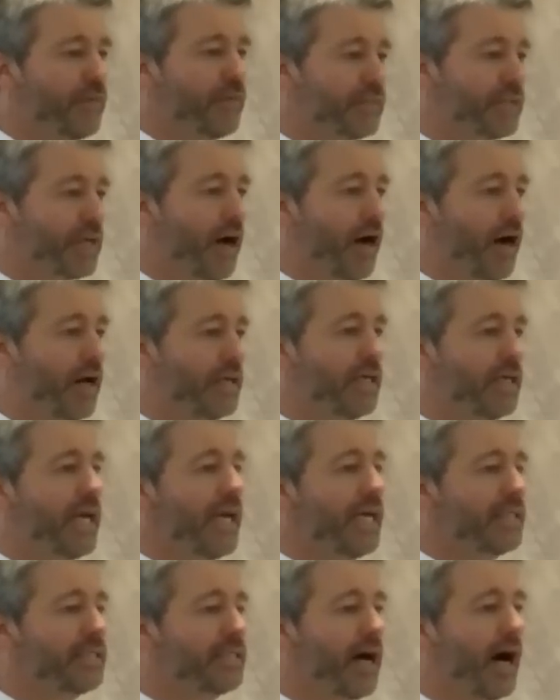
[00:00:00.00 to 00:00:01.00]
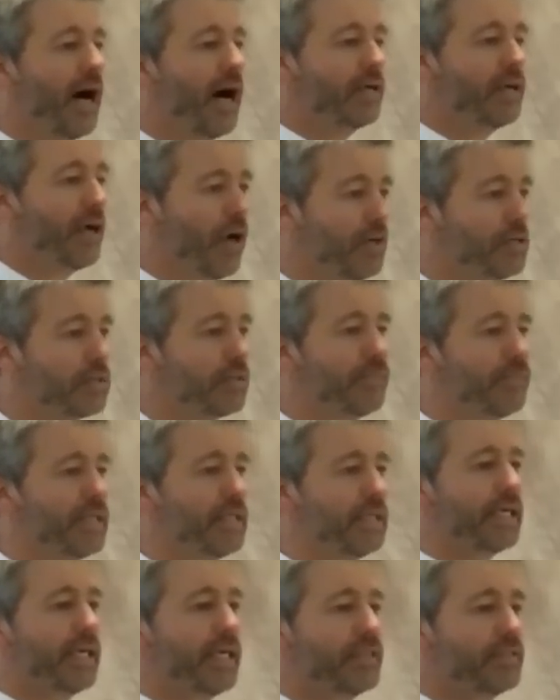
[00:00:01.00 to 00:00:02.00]
from God. And God
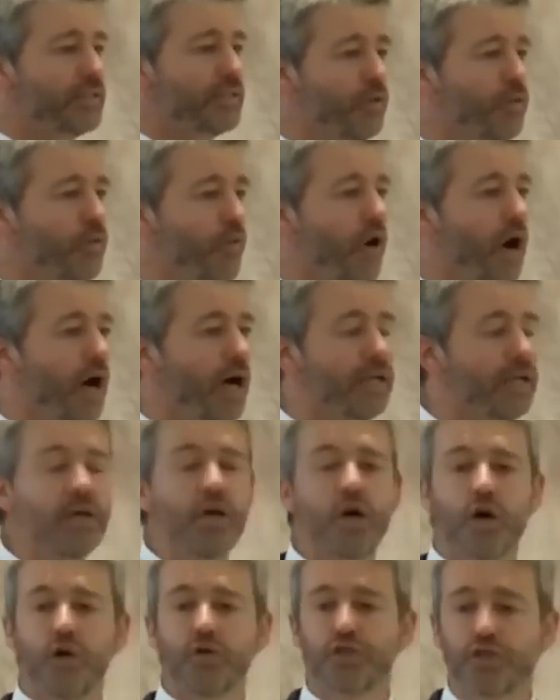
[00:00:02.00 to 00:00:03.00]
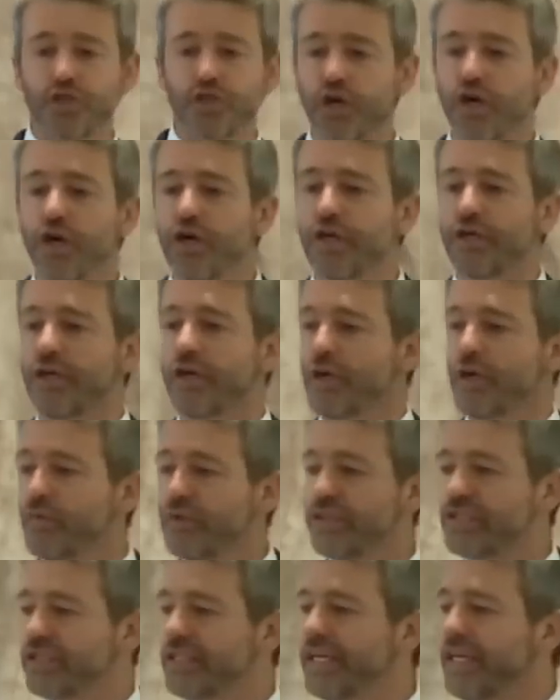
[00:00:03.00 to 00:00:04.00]
ultimately is the one who should
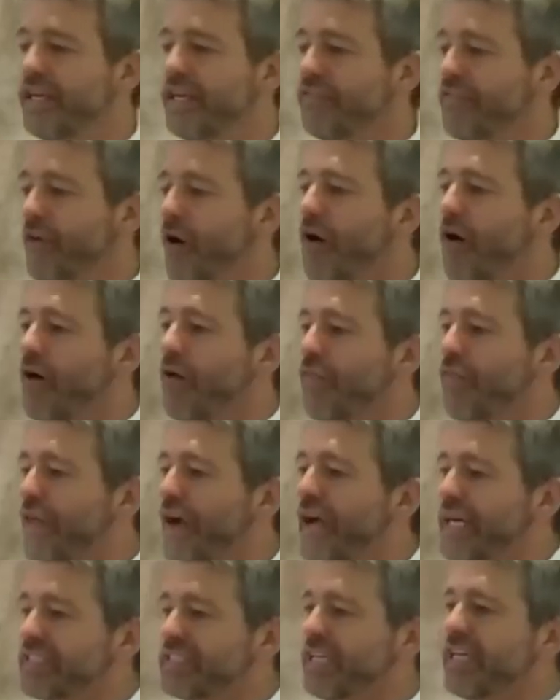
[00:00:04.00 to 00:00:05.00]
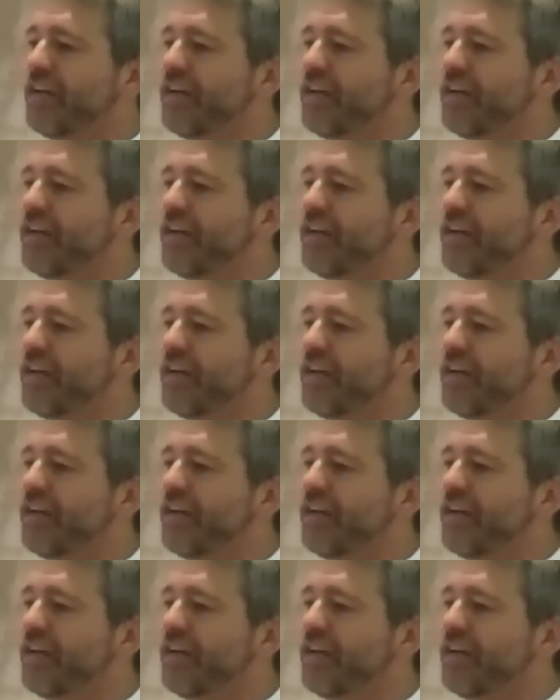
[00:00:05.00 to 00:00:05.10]
receive all thanks.